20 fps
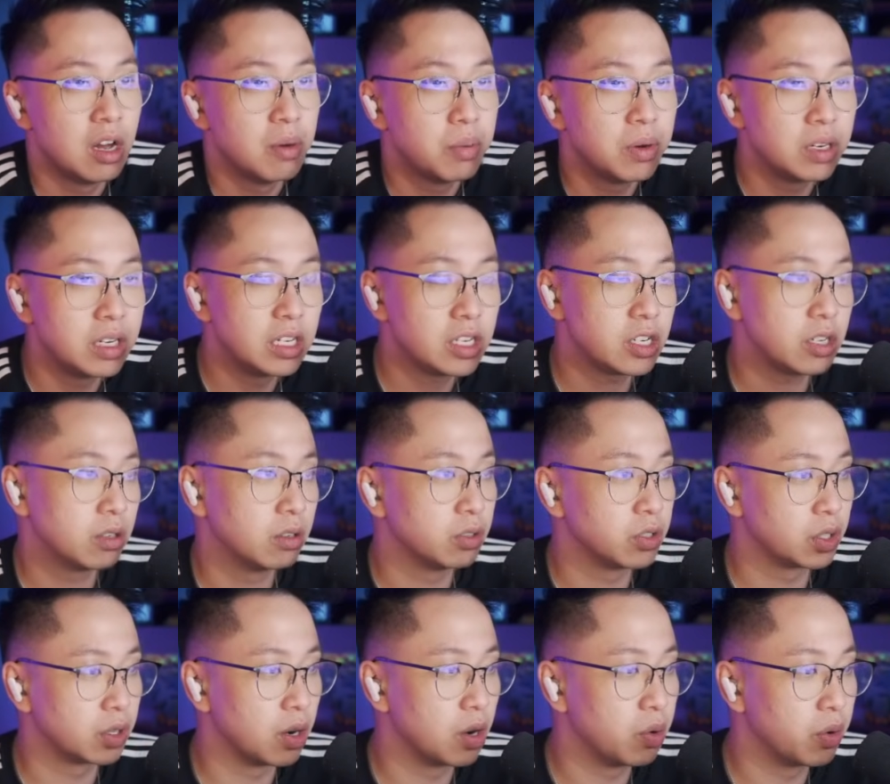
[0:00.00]
But niche
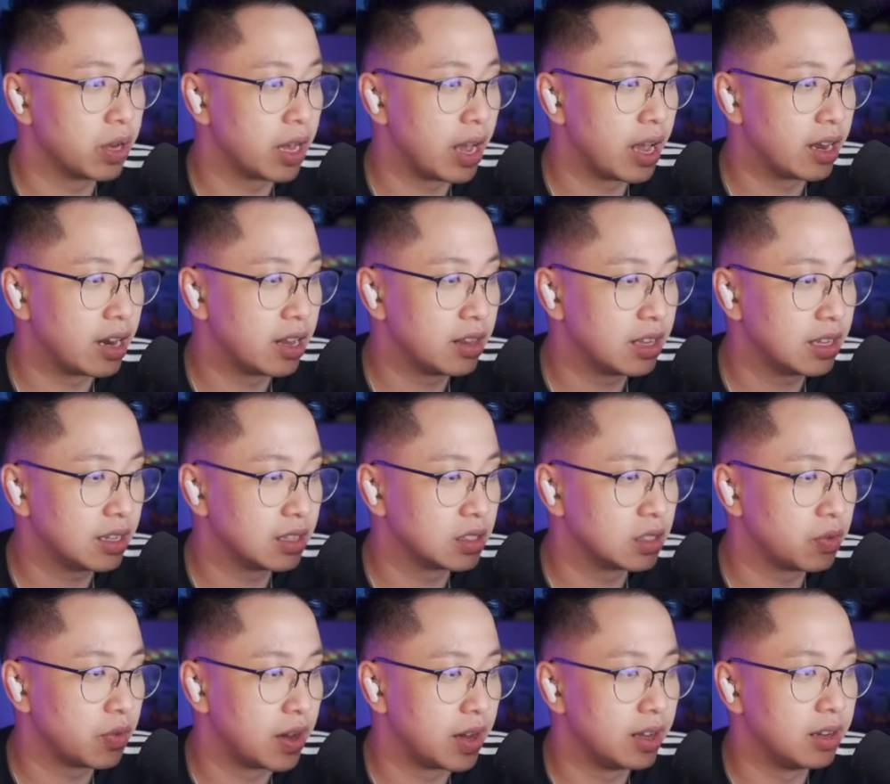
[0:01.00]
heroes are okay, and I think
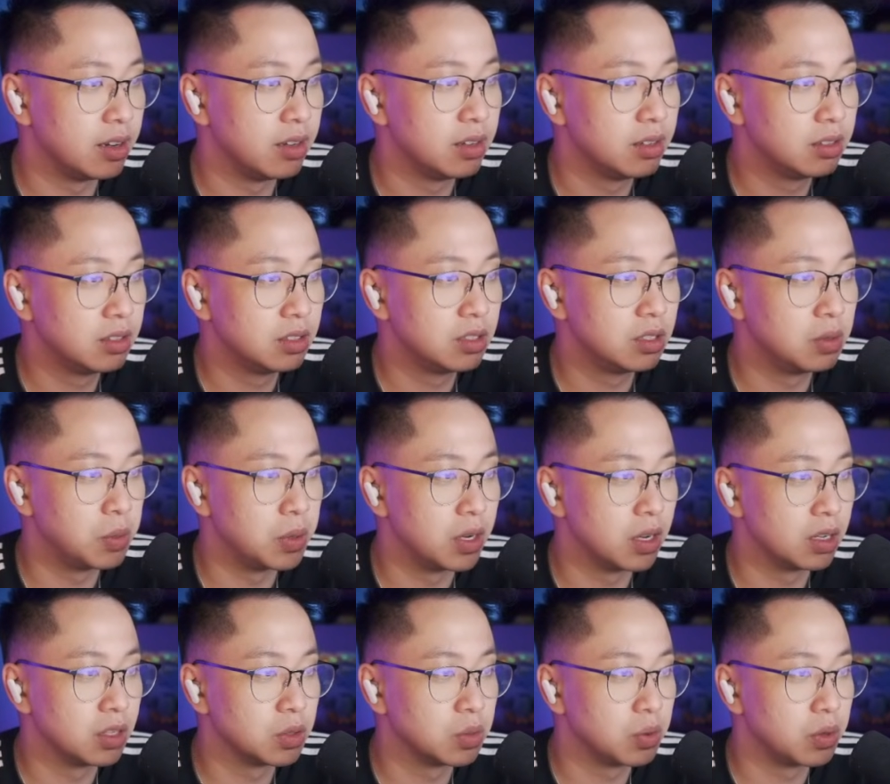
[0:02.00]
that's fine, to be
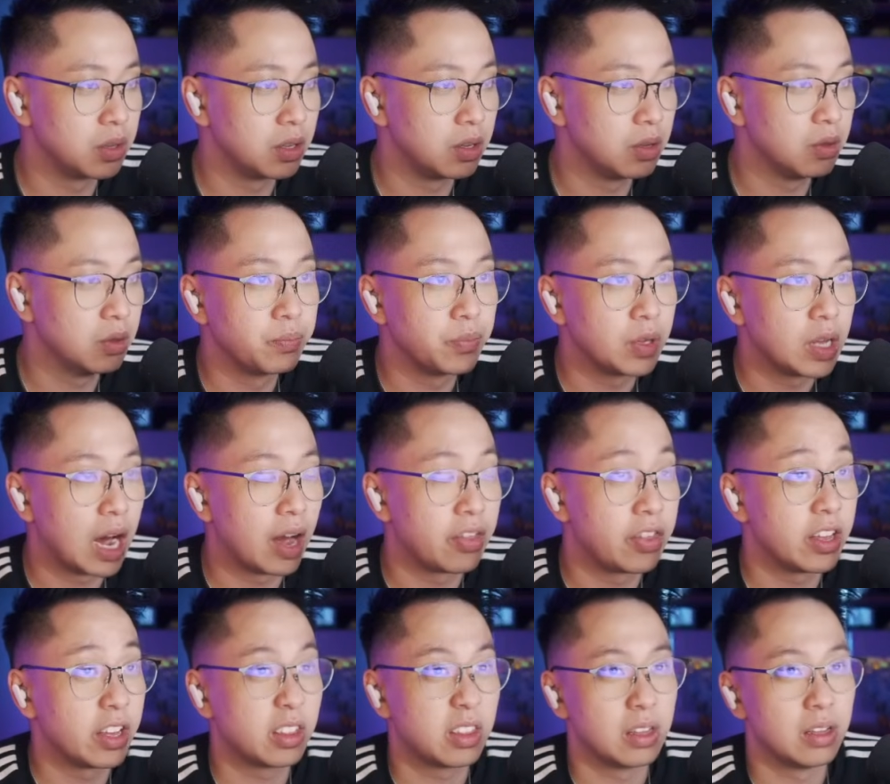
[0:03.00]
honest with you. I
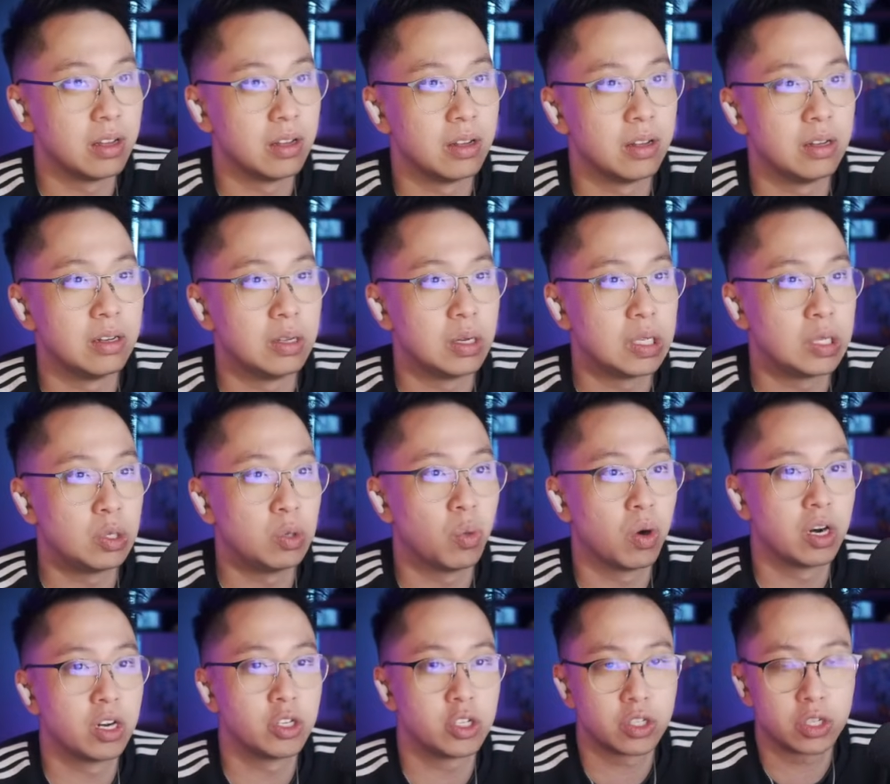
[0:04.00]
think you
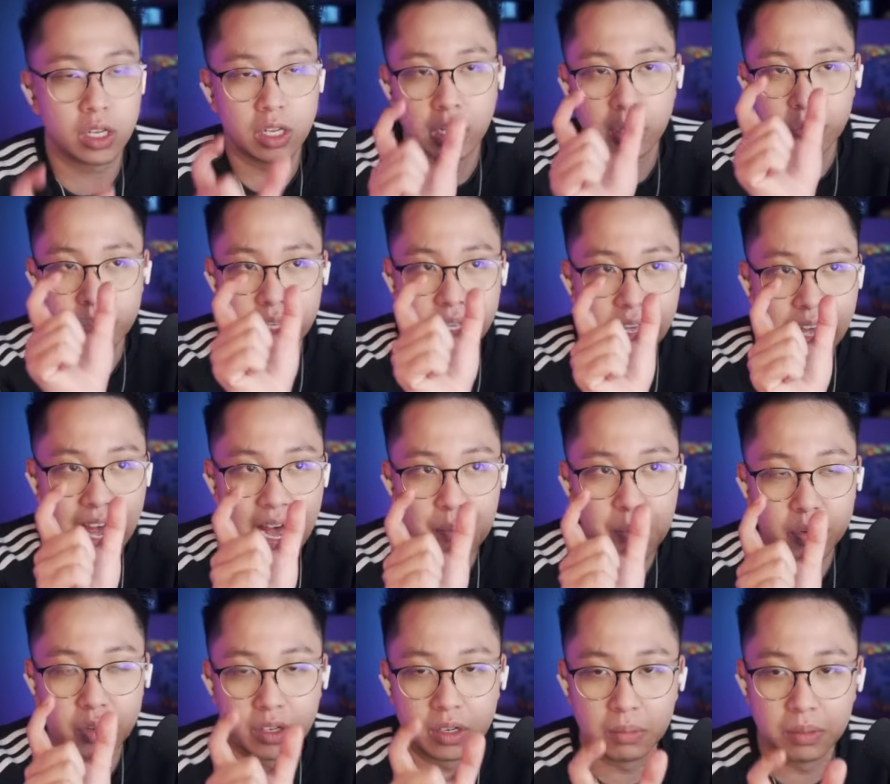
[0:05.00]
want to just close the
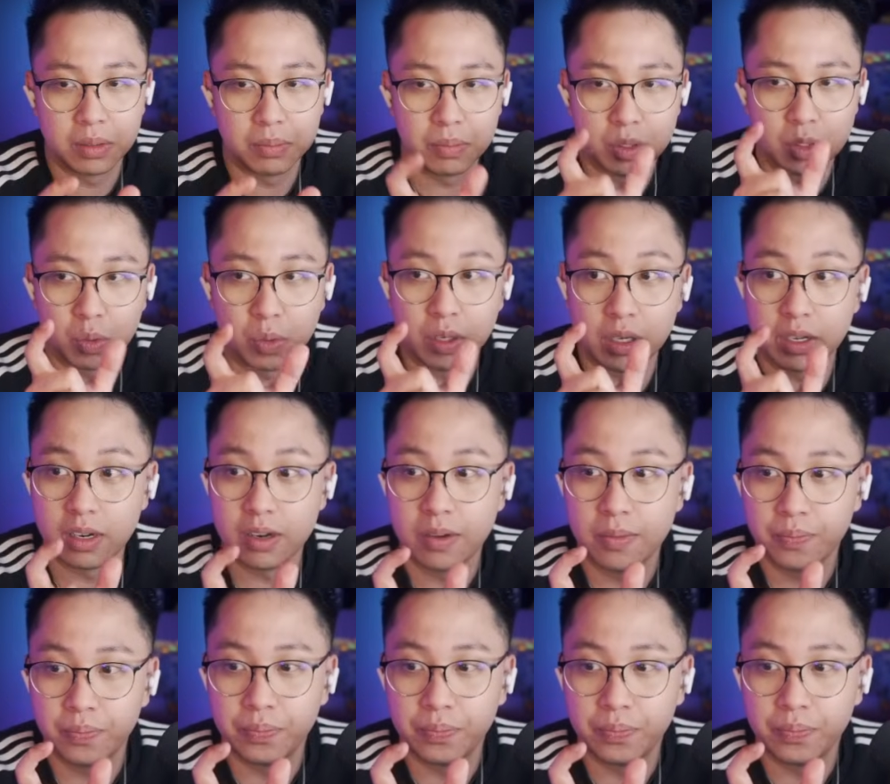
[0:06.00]
gap a little bit between